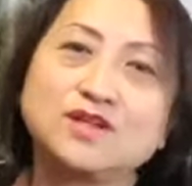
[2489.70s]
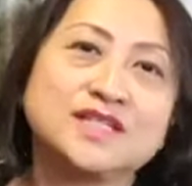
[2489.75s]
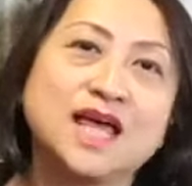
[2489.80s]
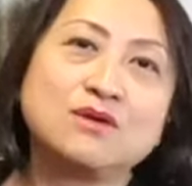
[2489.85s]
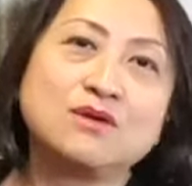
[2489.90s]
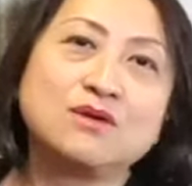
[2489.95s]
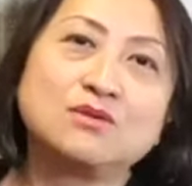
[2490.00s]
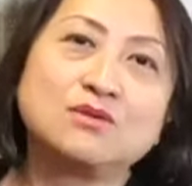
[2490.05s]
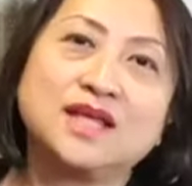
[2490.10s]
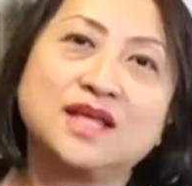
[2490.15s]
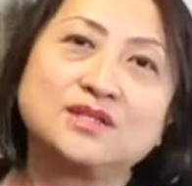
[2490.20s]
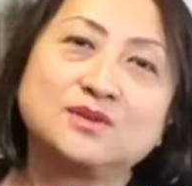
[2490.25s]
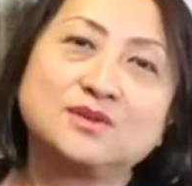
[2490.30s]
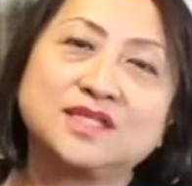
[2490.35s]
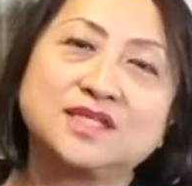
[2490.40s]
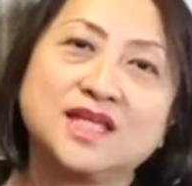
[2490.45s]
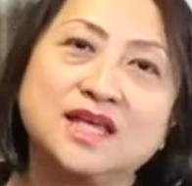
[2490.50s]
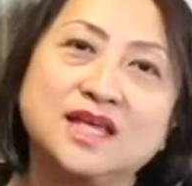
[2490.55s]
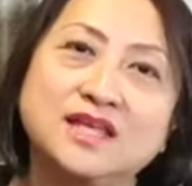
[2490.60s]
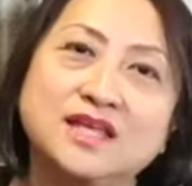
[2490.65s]
Of course, I would like
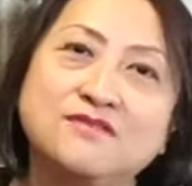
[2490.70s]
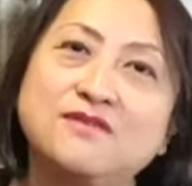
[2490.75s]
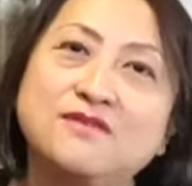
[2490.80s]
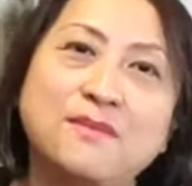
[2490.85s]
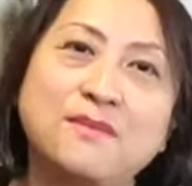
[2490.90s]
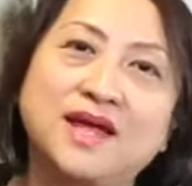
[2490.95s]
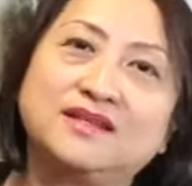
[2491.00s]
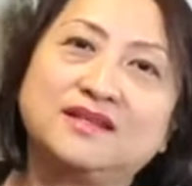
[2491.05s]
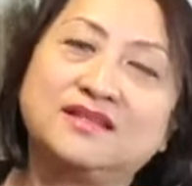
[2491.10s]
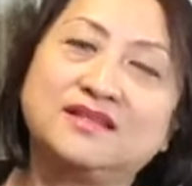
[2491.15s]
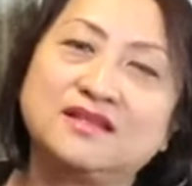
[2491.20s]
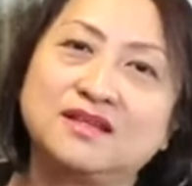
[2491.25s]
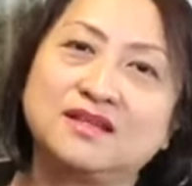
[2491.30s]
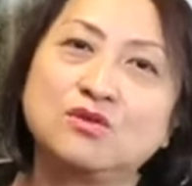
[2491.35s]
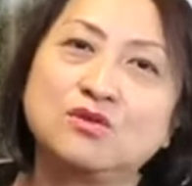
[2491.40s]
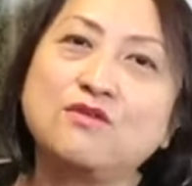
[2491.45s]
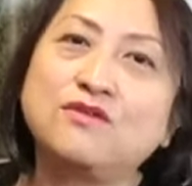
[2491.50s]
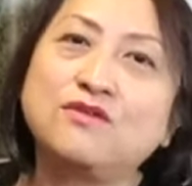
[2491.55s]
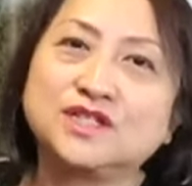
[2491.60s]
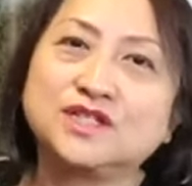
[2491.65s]
to say even
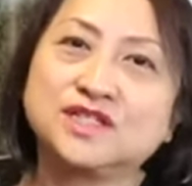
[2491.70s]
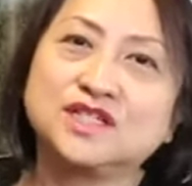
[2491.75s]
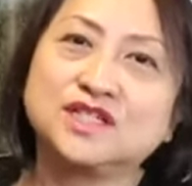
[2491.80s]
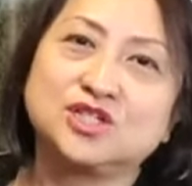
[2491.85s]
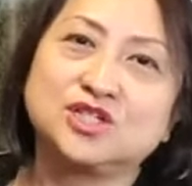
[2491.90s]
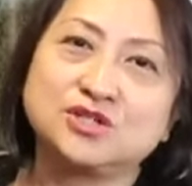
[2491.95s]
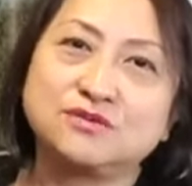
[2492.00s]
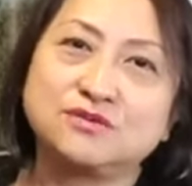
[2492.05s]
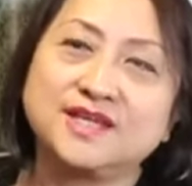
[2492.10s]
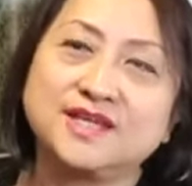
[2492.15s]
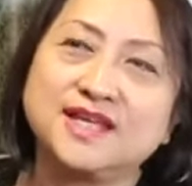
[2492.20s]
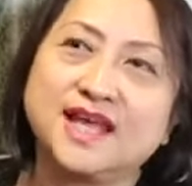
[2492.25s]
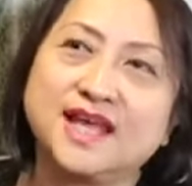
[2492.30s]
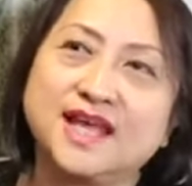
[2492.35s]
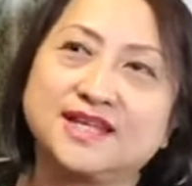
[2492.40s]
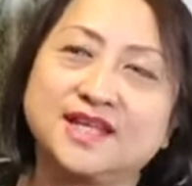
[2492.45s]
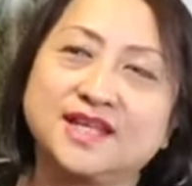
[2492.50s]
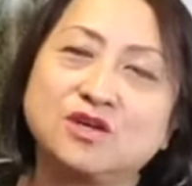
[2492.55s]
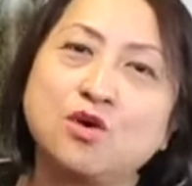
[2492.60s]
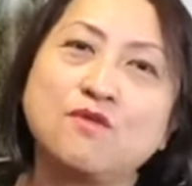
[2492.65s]
better, go for the
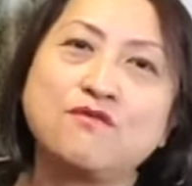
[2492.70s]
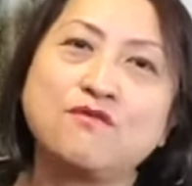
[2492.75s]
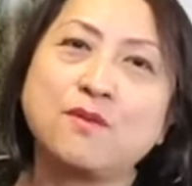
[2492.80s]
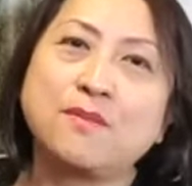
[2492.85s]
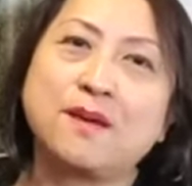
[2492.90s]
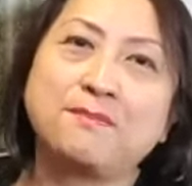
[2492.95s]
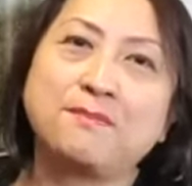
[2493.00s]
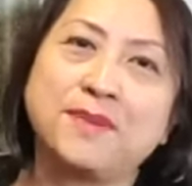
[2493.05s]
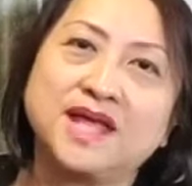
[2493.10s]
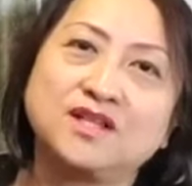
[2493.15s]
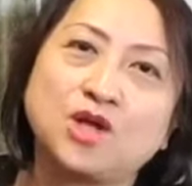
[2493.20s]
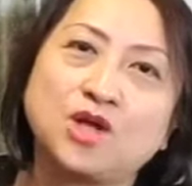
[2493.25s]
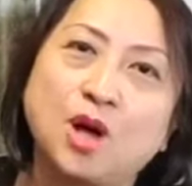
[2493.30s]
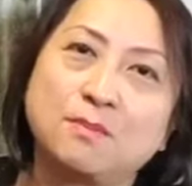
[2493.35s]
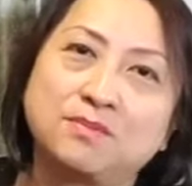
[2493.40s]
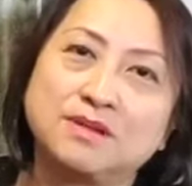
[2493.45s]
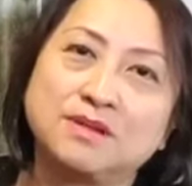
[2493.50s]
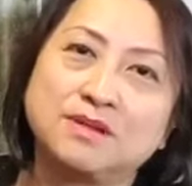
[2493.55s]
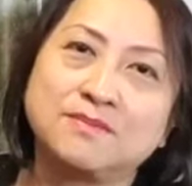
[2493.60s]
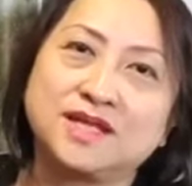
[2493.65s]
surgery and then go for my pain
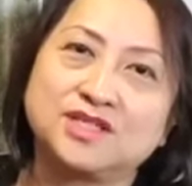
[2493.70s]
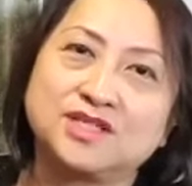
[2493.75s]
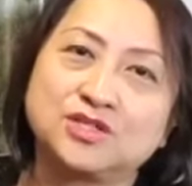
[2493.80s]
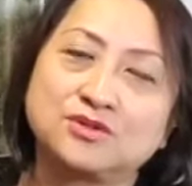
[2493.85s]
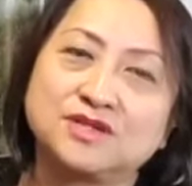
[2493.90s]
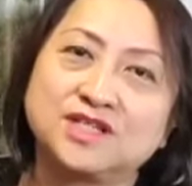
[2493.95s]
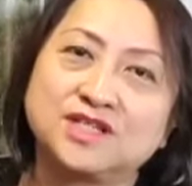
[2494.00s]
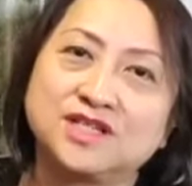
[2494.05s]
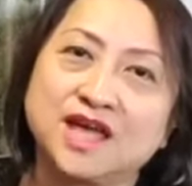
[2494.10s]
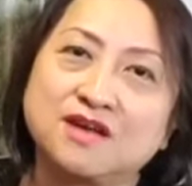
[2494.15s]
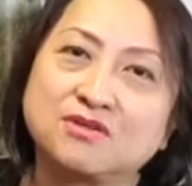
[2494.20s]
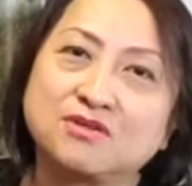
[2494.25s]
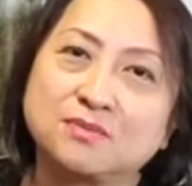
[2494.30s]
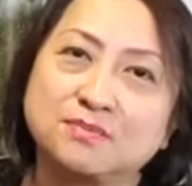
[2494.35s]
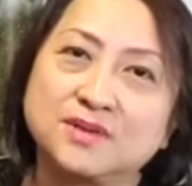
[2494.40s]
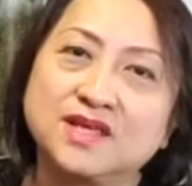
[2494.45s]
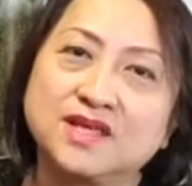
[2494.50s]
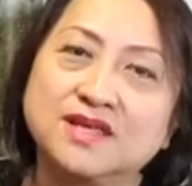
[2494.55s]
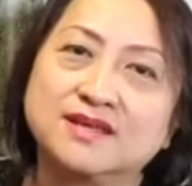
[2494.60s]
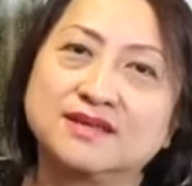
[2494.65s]
complementary
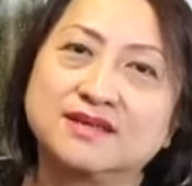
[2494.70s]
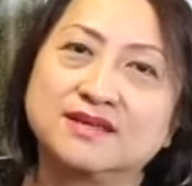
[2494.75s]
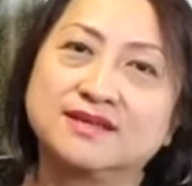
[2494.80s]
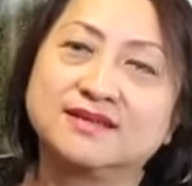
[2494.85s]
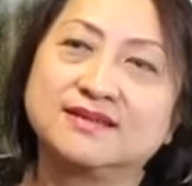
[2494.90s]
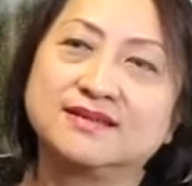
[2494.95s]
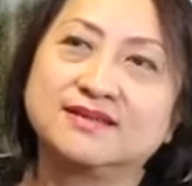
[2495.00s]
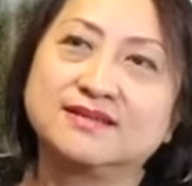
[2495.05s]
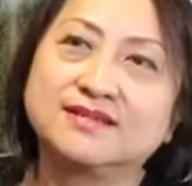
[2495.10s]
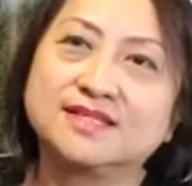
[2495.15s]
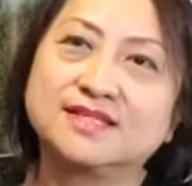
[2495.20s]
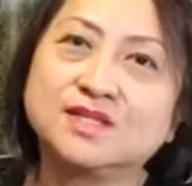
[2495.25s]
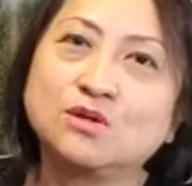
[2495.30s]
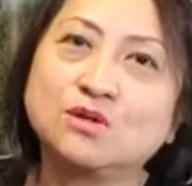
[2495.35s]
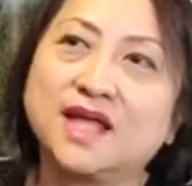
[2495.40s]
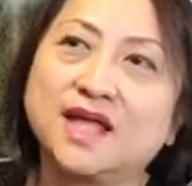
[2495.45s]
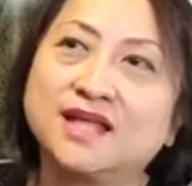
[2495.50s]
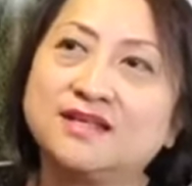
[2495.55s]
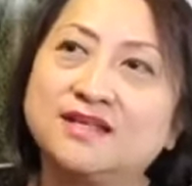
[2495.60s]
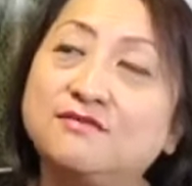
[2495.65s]
therapy,
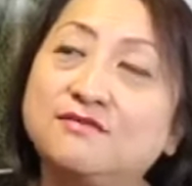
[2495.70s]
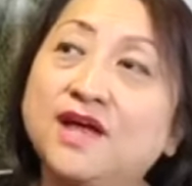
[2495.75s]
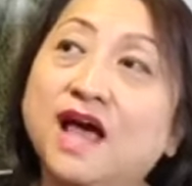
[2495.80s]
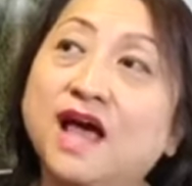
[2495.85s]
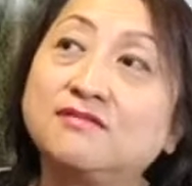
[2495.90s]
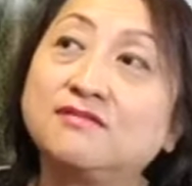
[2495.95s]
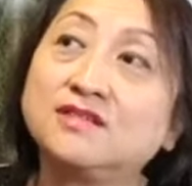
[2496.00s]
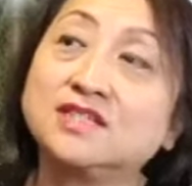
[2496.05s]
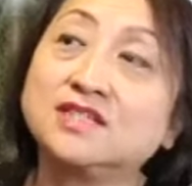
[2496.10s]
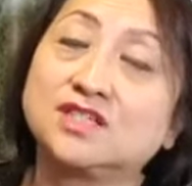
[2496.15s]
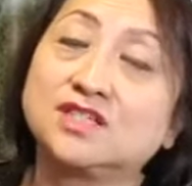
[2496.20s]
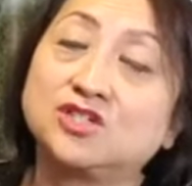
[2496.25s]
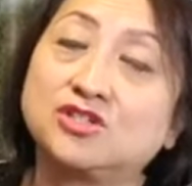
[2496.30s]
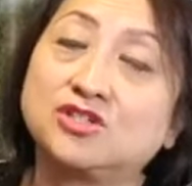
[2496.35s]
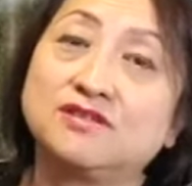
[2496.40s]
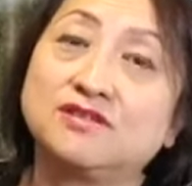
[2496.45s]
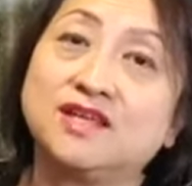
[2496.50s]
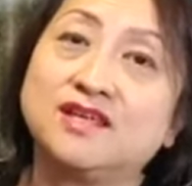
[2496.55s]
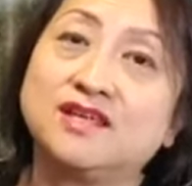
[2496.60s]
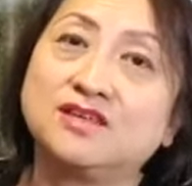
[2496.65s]
so that even after the
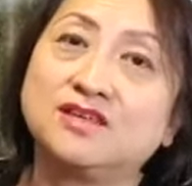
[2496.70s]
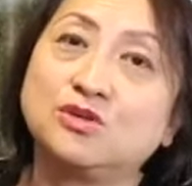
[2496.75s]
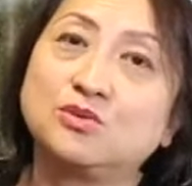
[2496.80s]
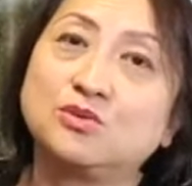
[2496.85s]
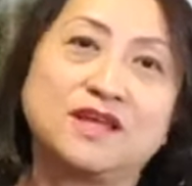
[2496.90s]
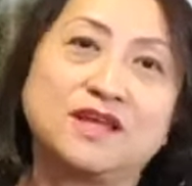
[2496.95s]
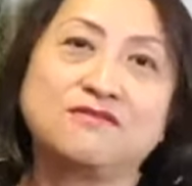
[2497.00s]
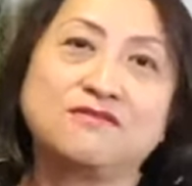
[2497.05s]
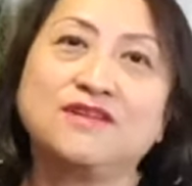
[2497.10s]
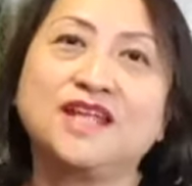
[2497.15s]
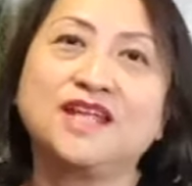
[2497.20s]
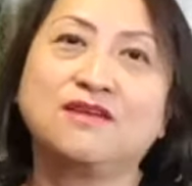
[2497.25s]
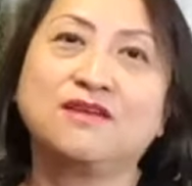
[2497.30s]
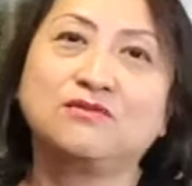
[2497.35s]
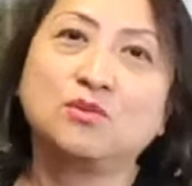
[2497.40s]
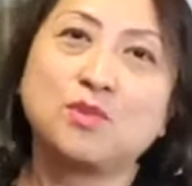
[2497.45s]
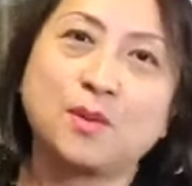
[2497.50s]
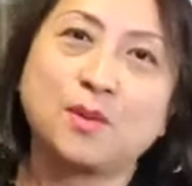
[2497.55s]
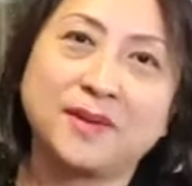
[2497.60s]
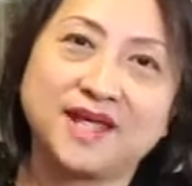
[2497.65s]
surgery, you will definitely
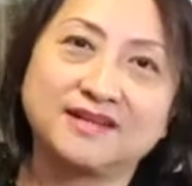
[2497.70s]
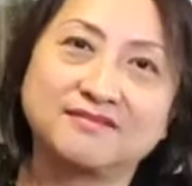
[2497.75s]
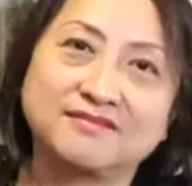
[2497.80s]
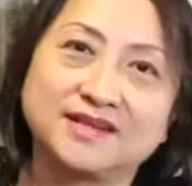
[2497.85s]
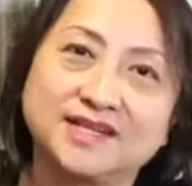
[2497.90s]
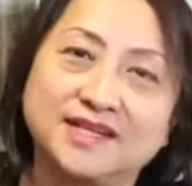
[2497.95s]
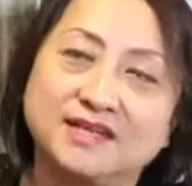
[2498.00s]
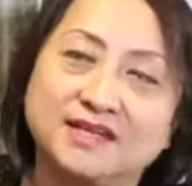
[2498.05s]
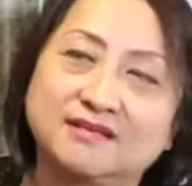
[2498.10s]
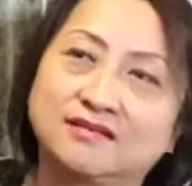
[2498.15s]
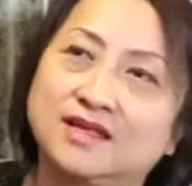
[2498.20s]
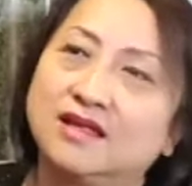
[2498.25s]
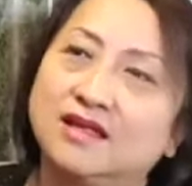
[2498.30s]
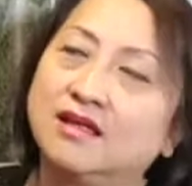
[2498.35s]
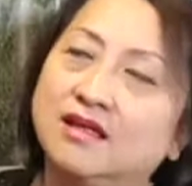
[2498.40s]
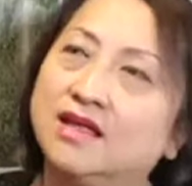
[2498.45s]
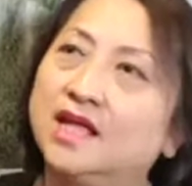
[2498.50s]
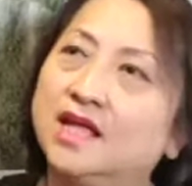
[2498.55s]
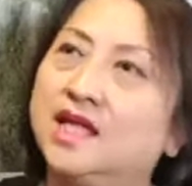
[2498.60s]
have no more pain already.